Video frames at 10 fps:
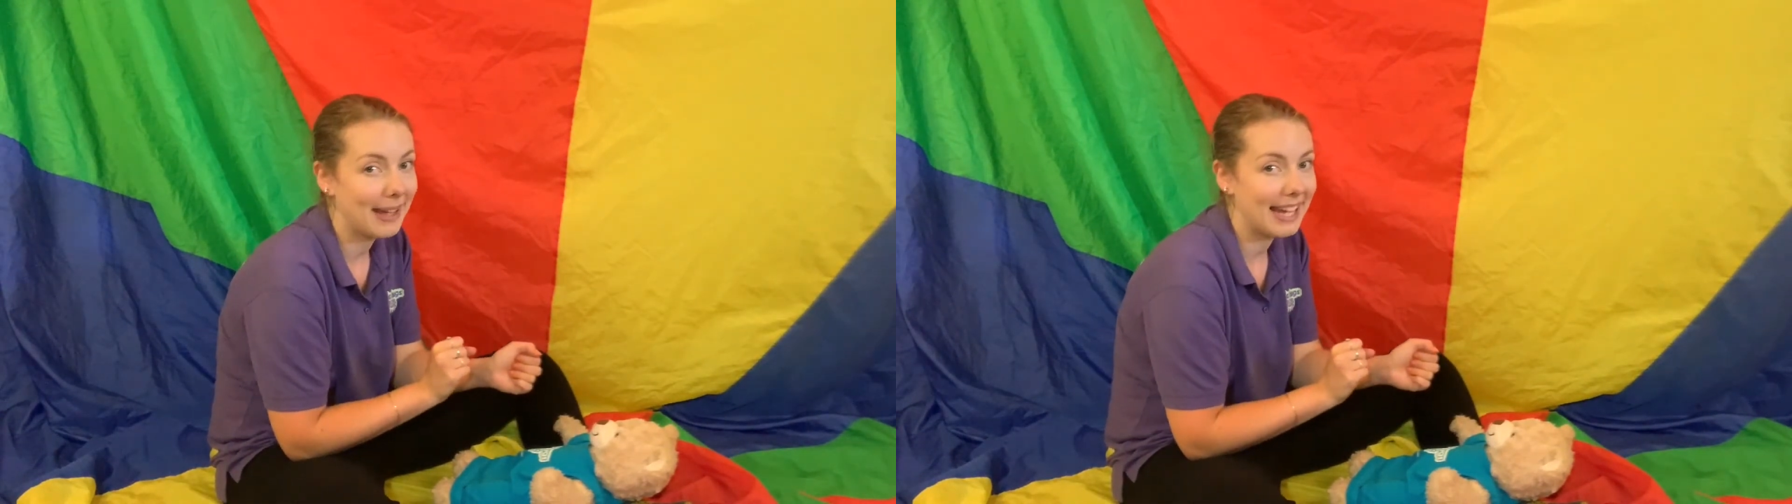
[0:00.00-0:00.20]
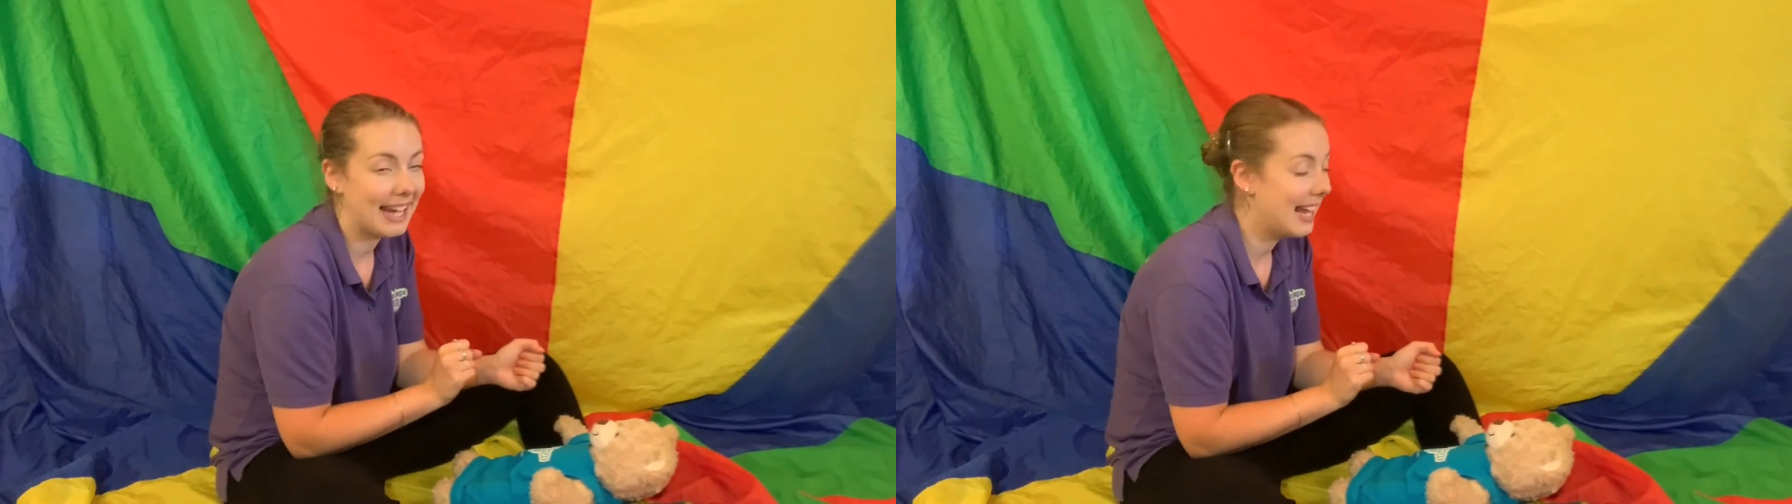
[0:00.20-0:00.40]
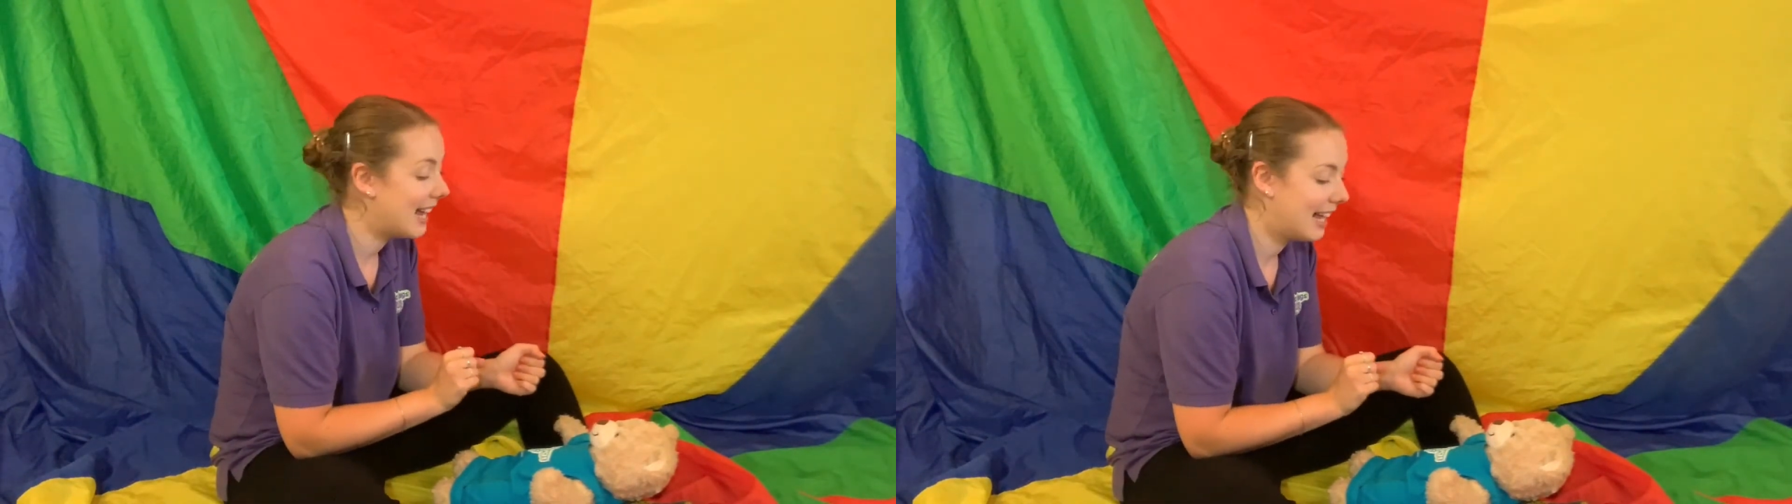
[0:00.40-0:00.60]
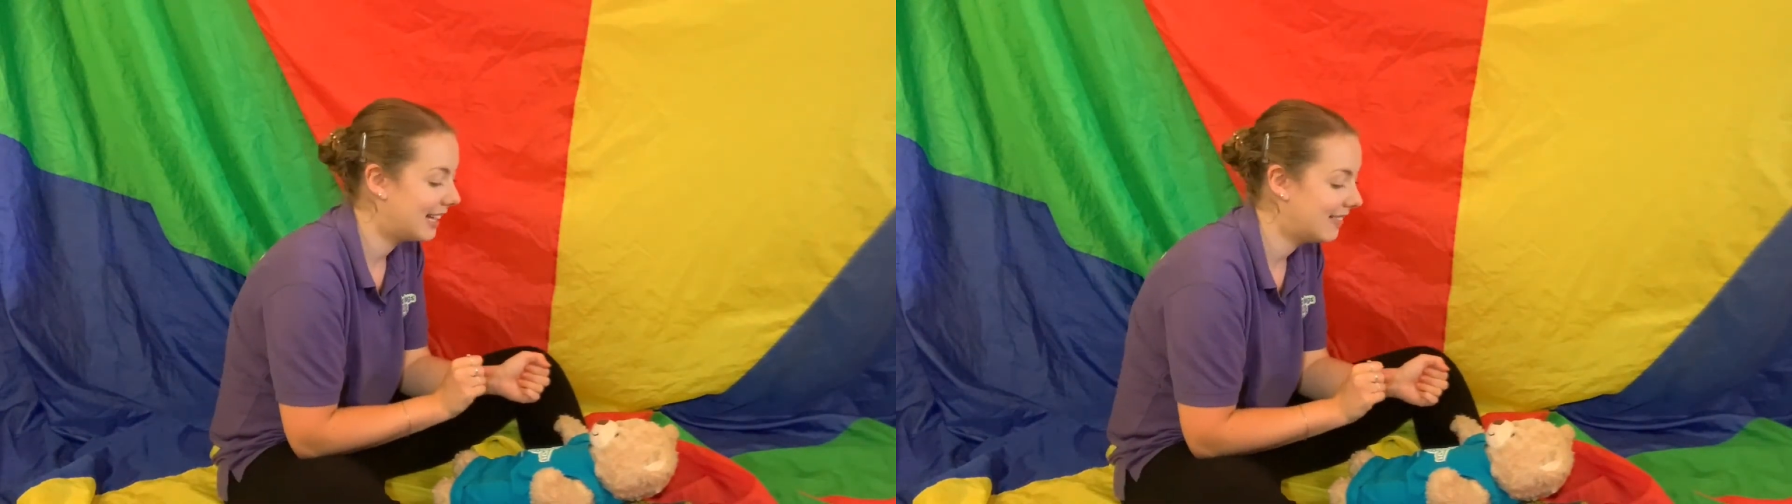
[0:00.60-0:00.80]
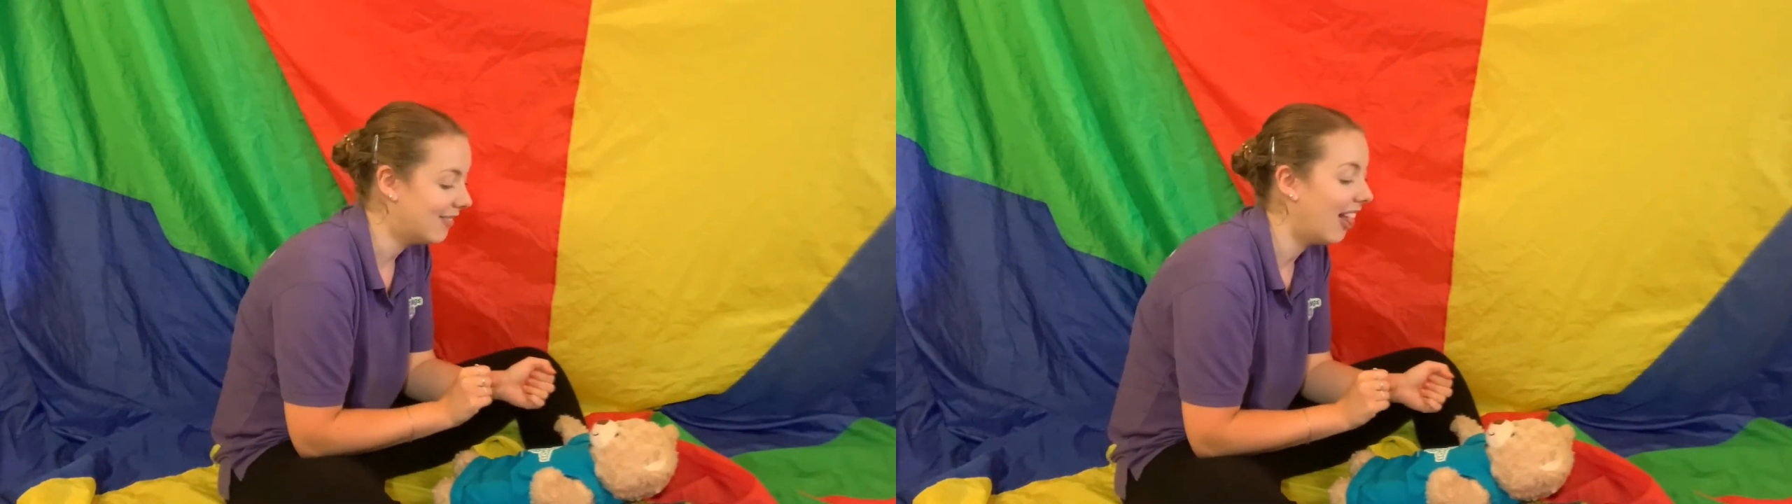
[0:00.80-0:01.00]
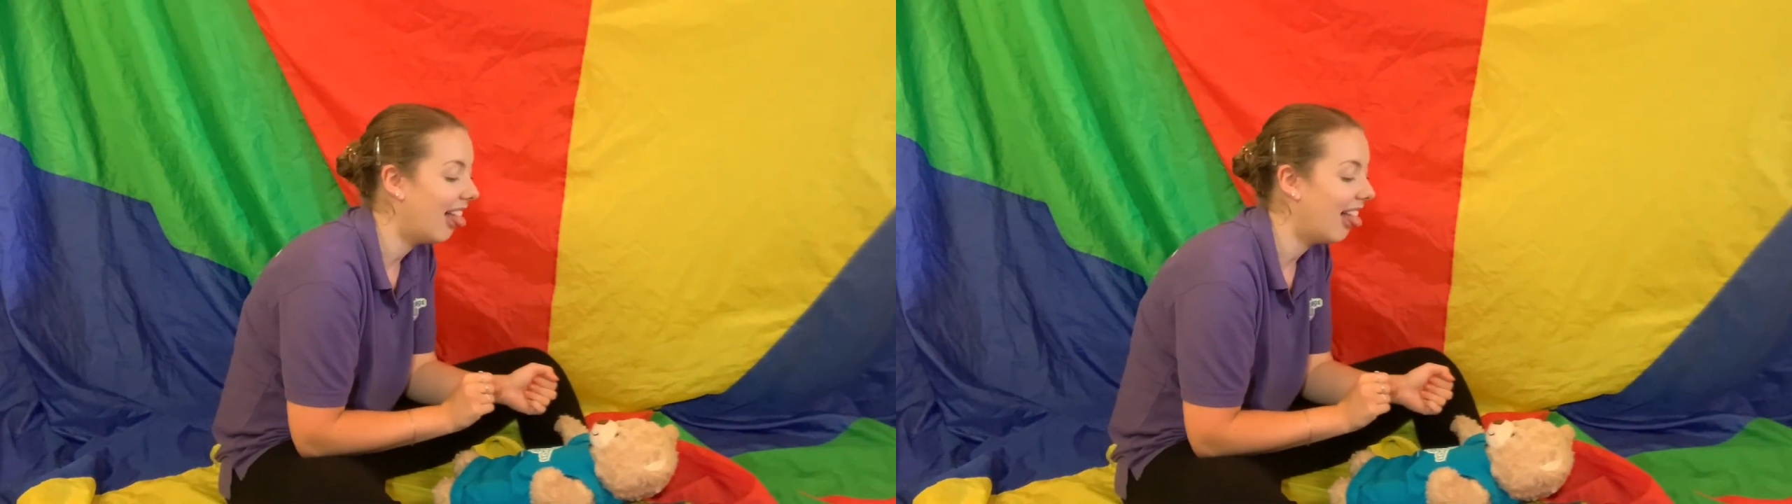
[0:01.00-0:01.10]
in.